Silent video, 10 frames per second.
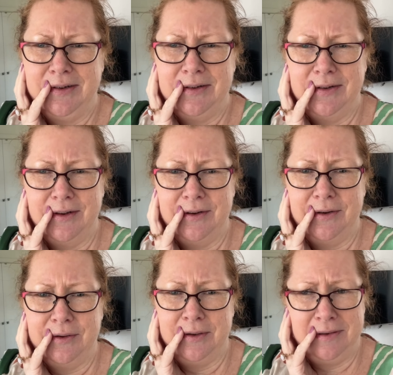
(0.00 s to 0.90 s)

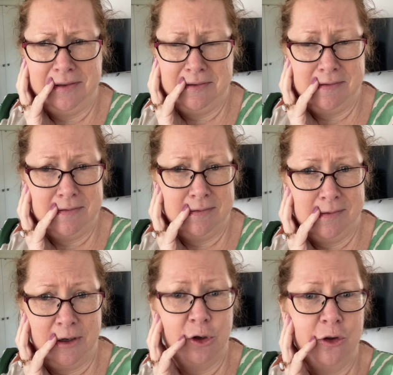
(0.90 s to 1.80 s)
So
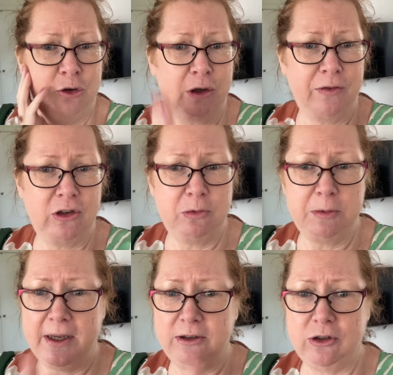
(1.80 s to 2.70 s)
I've got the dog's
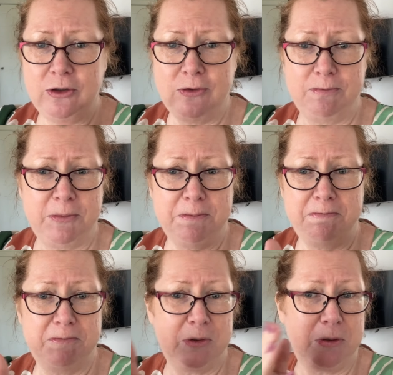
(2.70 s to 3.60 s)
vegetables out to
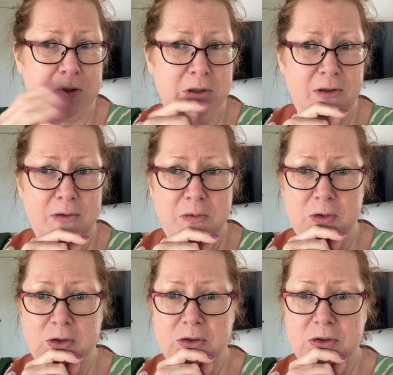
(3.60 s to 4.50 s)
to
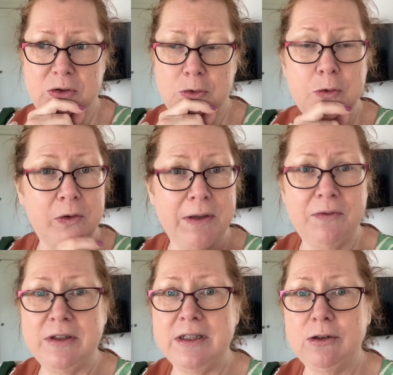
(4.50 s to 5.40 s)
cook for them
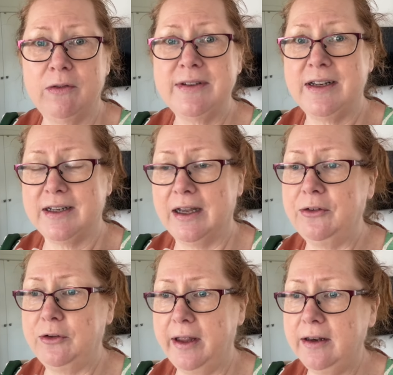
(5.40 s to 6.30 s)
for dinner. Obviously, I can't
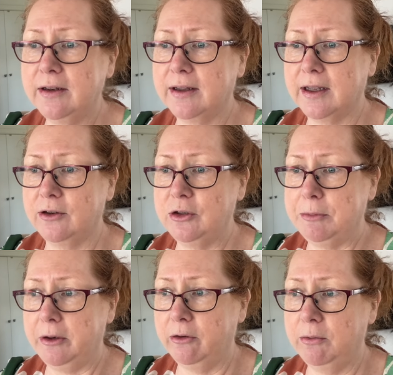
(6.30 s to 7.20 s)
do that. Can't do
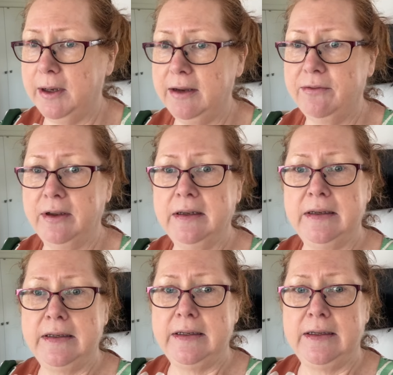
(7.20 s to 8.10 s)
microwave.
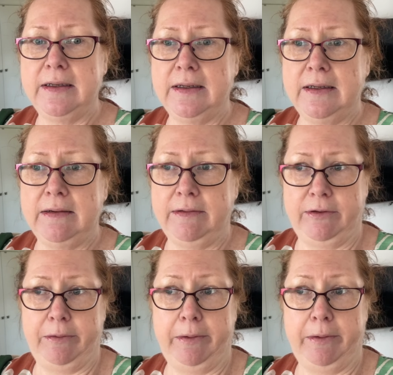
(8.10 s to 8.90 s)
I don't know what